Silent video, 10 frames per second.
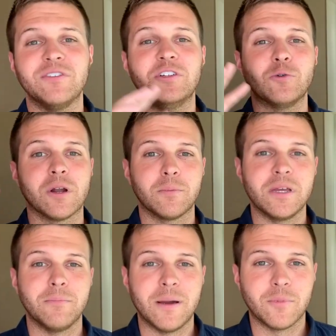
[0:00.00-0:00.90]
you do want to be
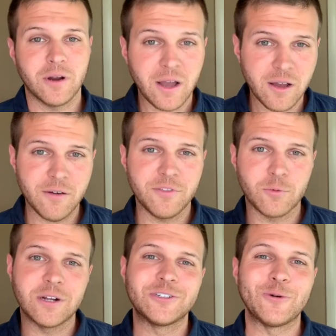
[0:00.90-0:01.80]
a member of the
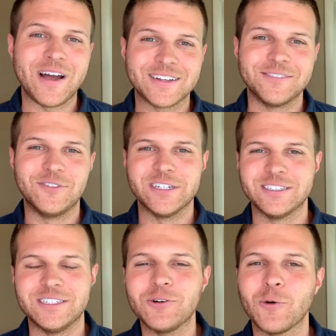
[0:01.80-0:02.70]
Retroactive
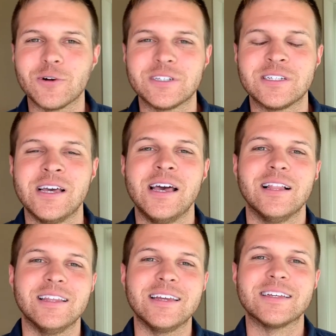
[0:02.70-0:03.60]
Jealousy course,
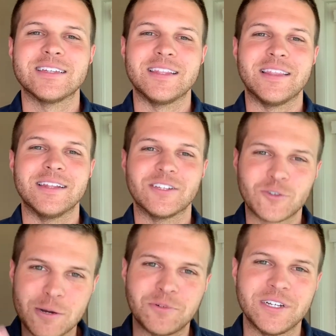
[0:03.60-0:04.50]
link is in the
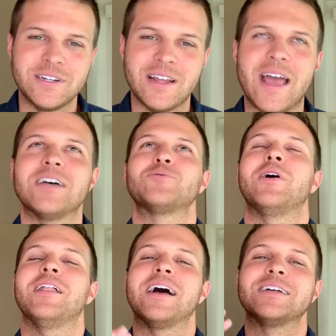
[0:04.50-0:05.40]
description, as
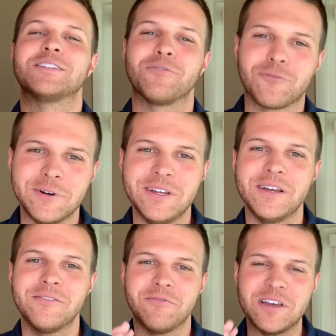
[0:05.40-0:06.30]
well as the free
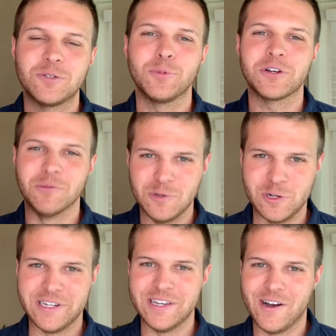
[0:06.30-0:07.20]
Facebook
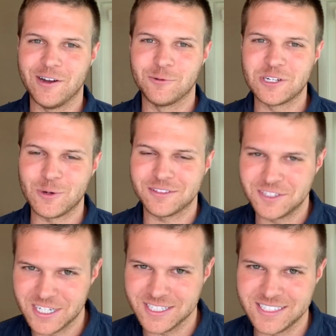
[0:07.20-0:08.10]
community on Retroactive
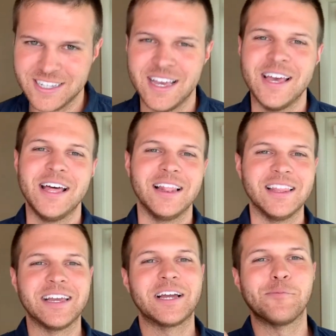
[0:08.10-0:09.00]
Jealousy,
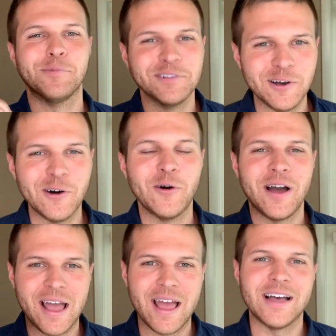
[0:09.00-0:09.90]
link below
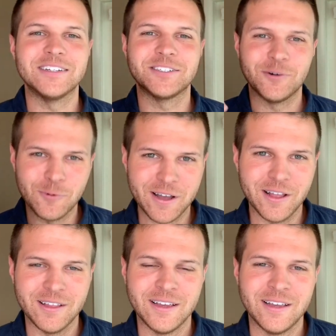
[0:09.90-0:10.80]
as
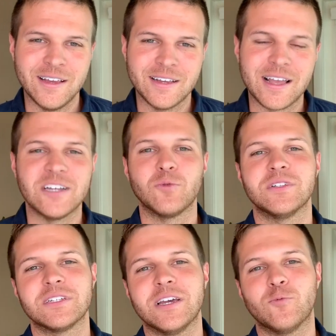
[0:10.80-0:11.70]
well. Guys,
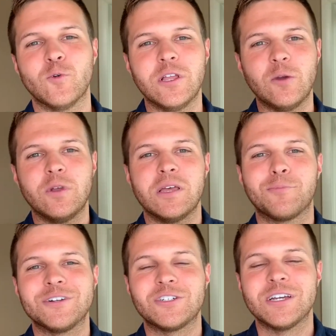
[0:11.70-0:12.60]
once again, really, really
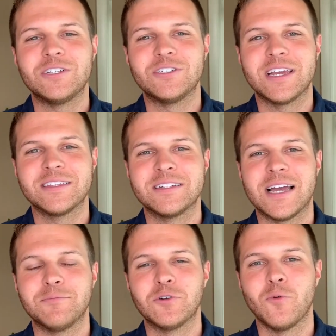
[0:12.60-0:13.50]
appreciate you taking the
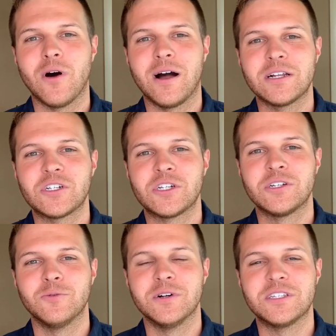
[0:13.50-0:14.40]
time to watch.
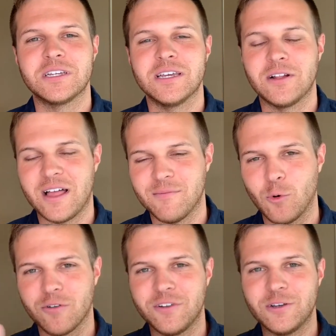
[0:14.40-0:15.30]
Once again, I'll have
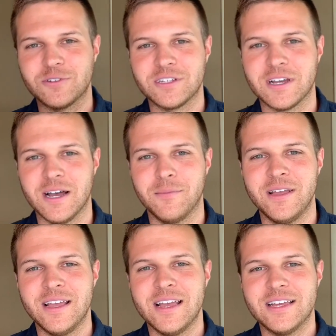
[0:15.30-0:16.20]
more videos to come.
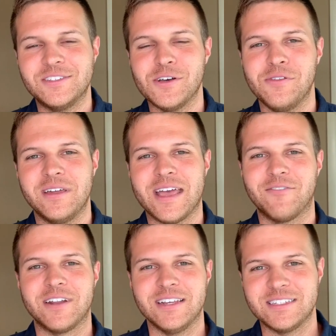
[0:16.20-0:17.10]
Until then,
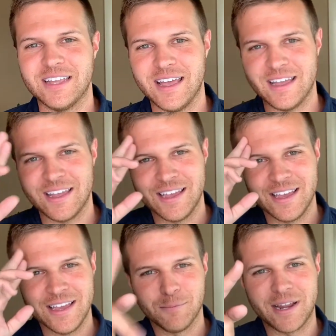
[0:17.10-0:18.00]
have a nice day.
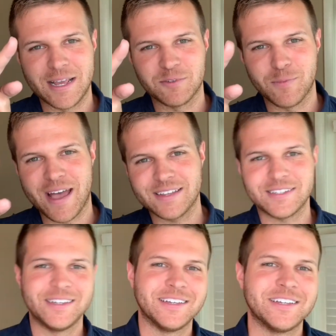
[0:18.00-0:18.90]
My name's
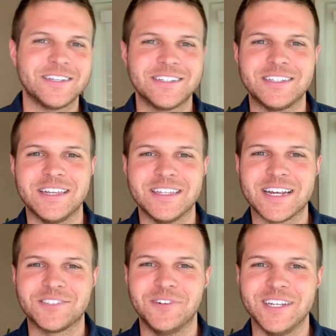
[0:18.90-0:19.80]
Matt. See you in the
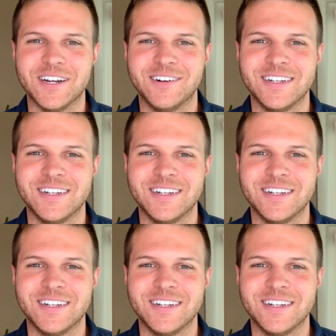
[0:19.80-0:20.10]
next video.